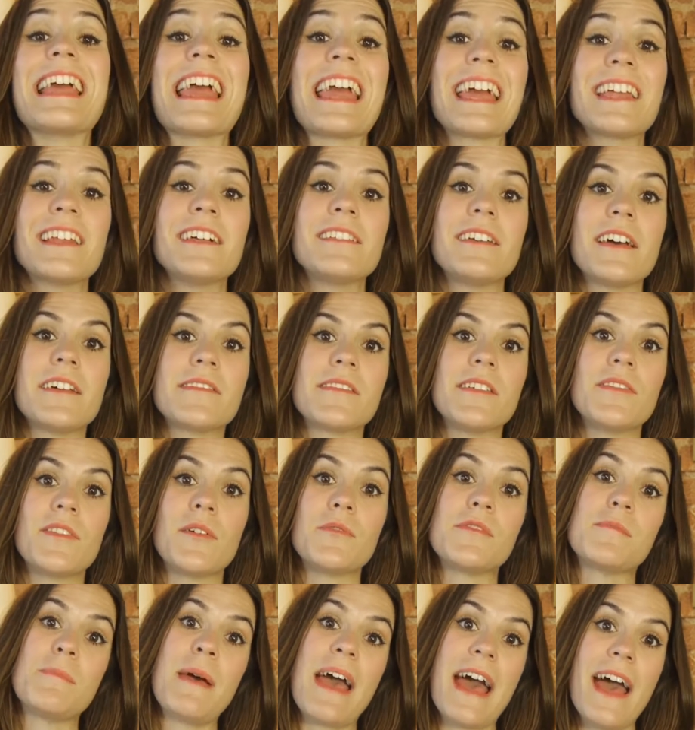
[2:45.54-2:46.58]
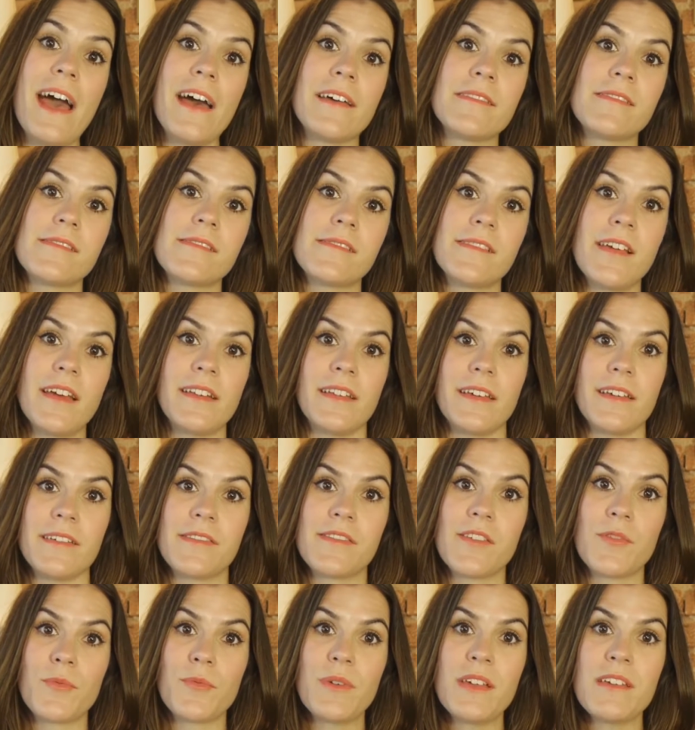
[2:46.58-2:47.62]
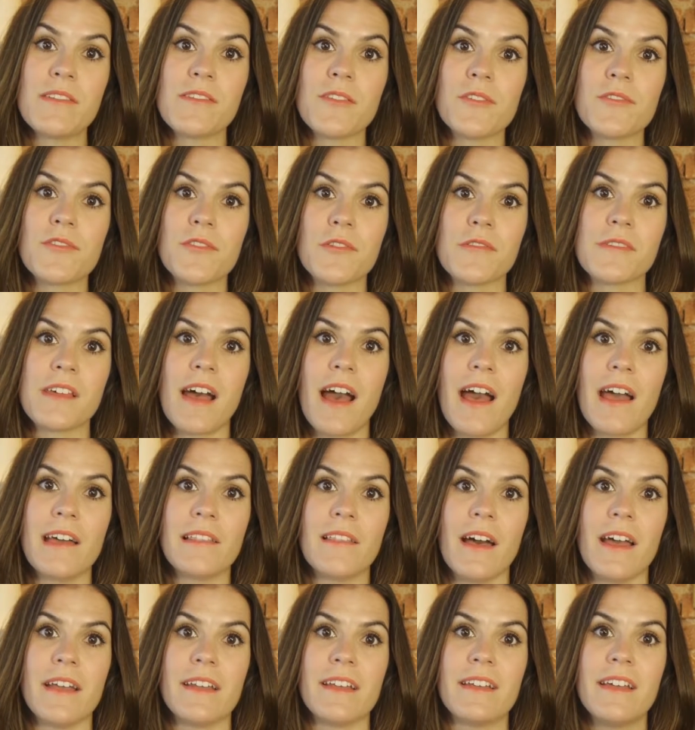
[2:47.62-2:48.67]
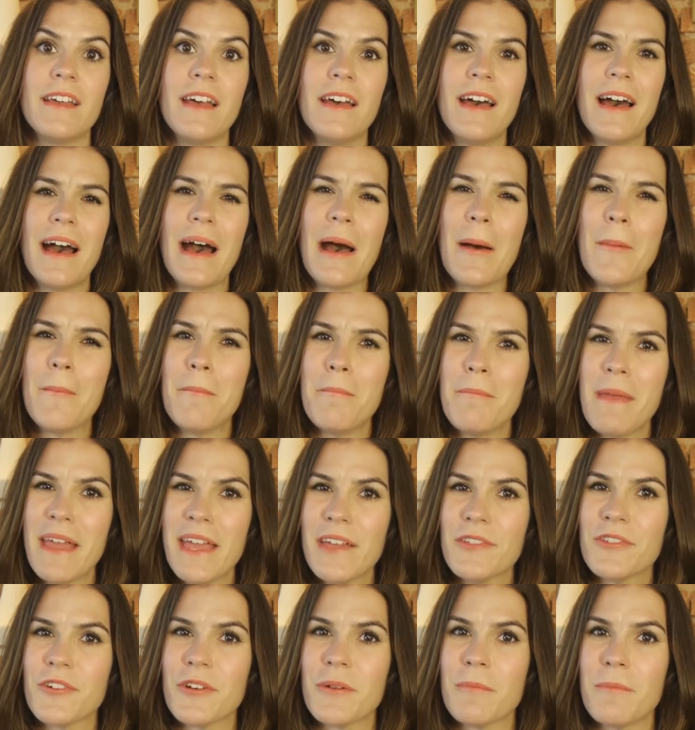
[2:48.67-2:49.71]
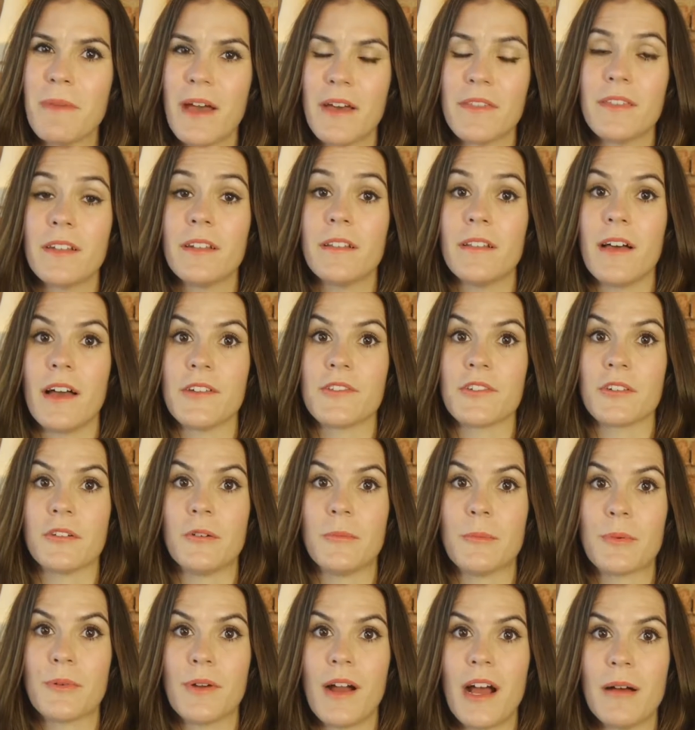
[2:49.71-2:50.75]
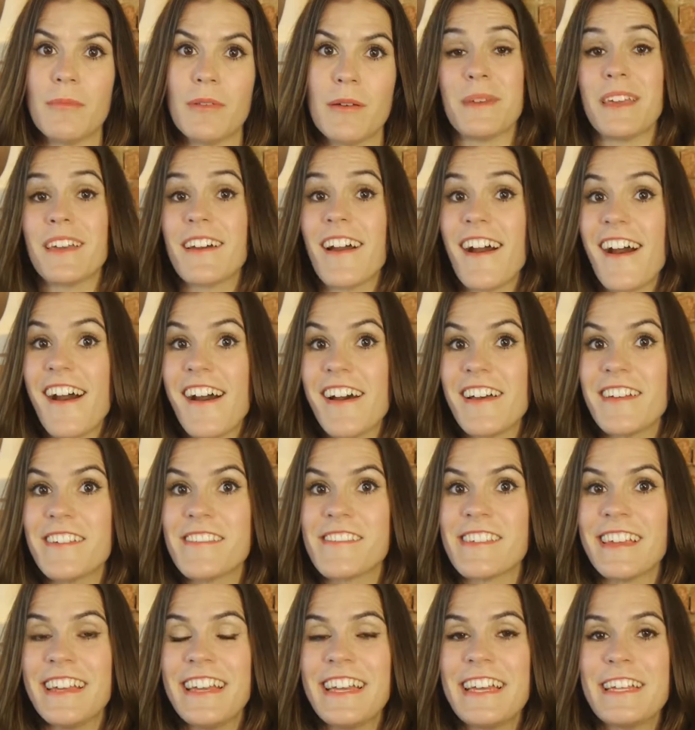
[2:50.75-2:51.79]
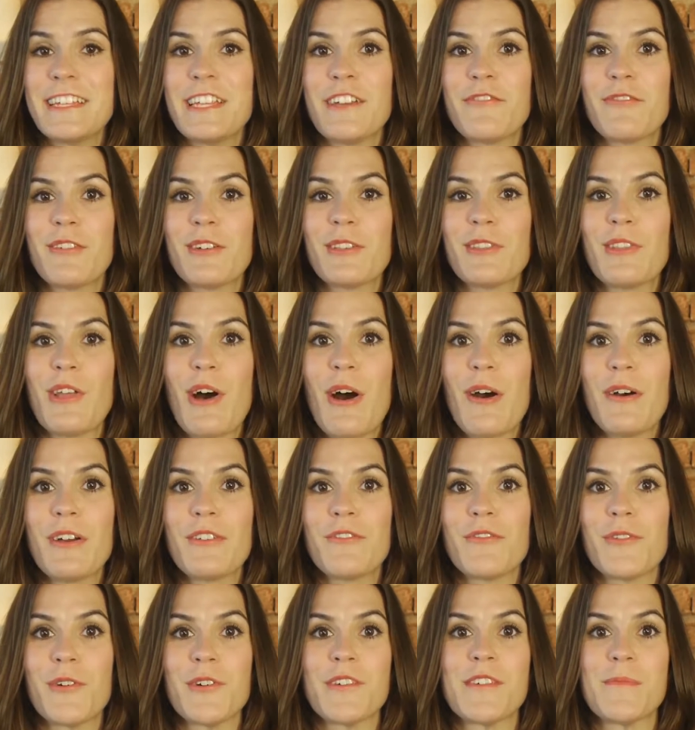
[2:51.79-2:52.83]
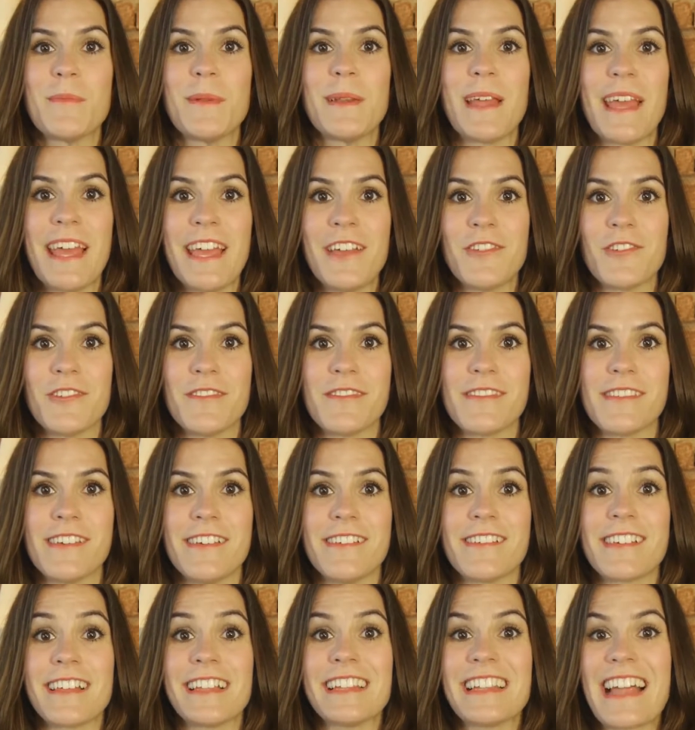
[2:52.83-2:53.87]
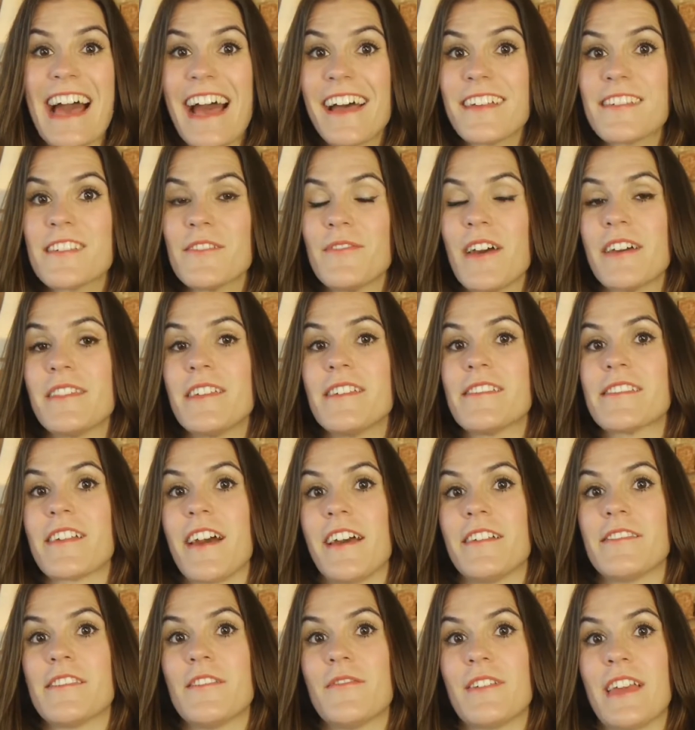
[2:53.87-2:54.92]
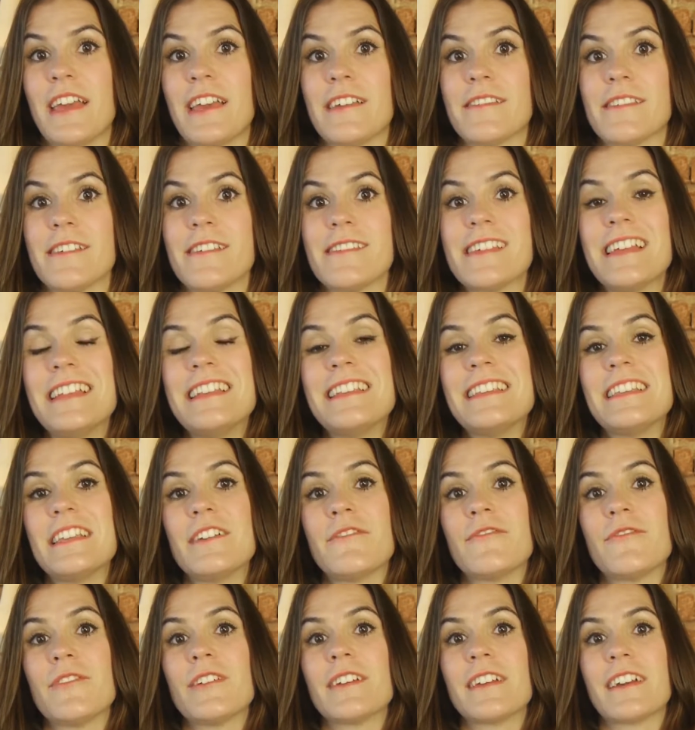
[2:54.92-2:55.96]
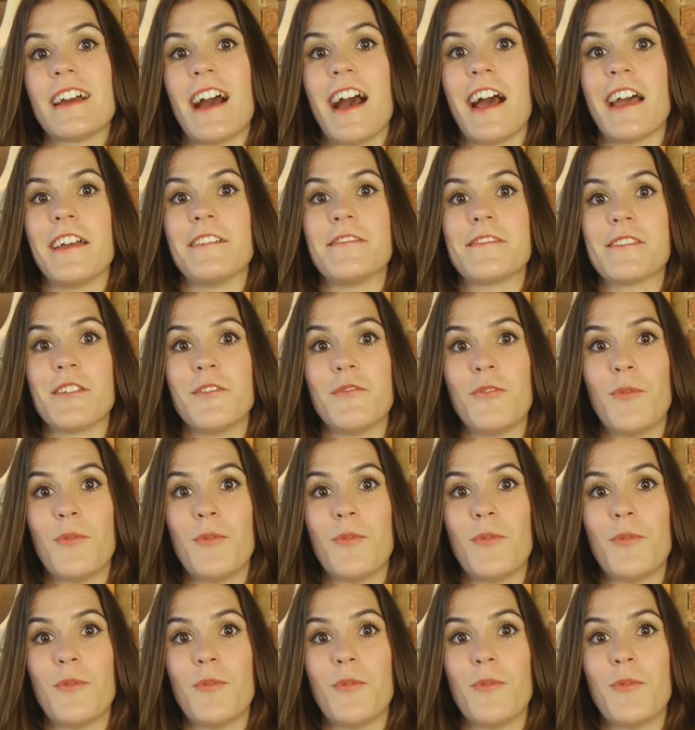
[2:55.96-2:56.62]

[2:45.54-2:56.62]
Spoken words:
analyzing those past studies, the researchers highlighted a major methodological problem because different law enforcement agencies classify these kinds of cases in different kinds of